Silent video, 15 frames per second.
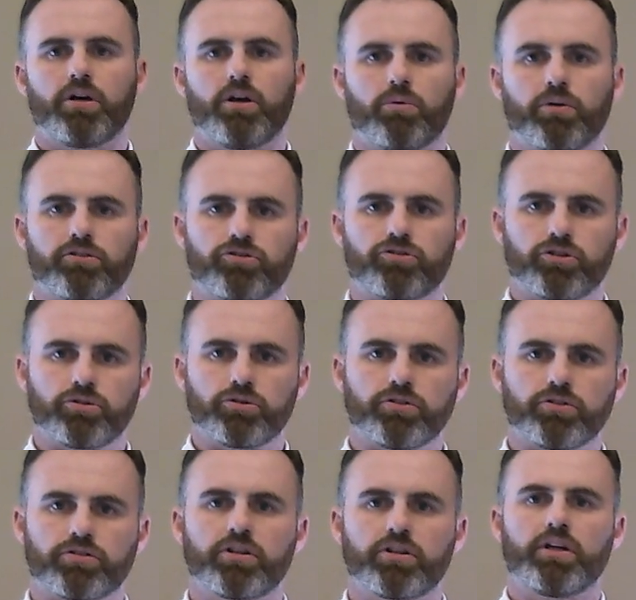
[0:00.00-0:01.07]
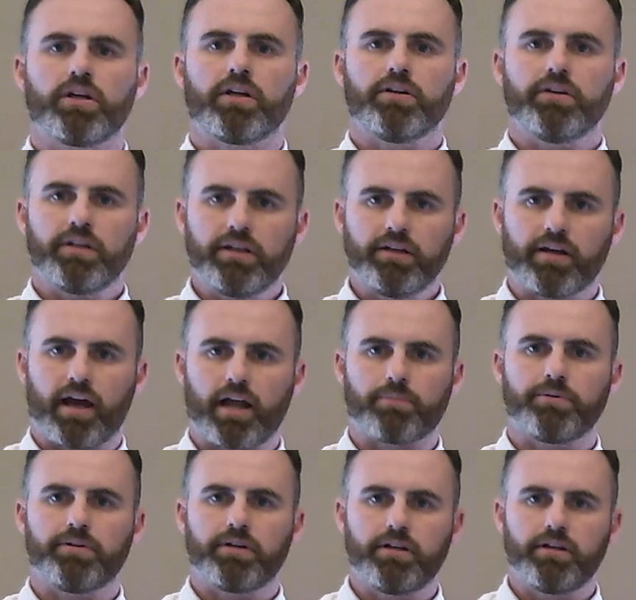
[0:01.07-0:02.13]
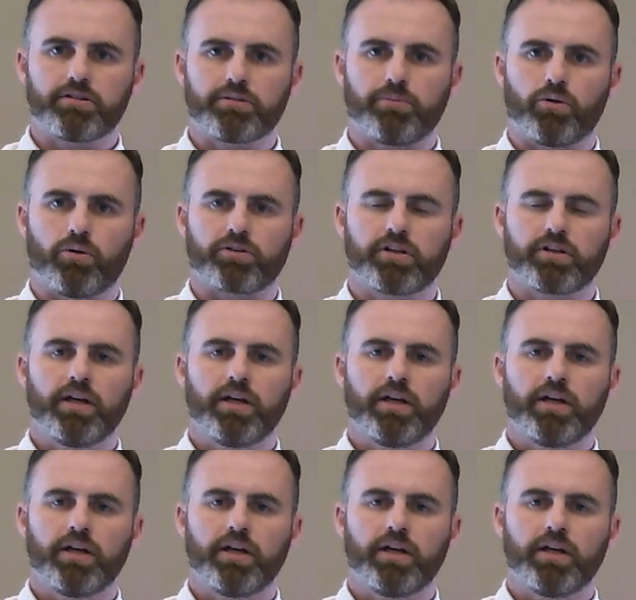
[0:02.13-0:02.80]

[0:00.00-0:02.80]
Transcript: when students need help, need support.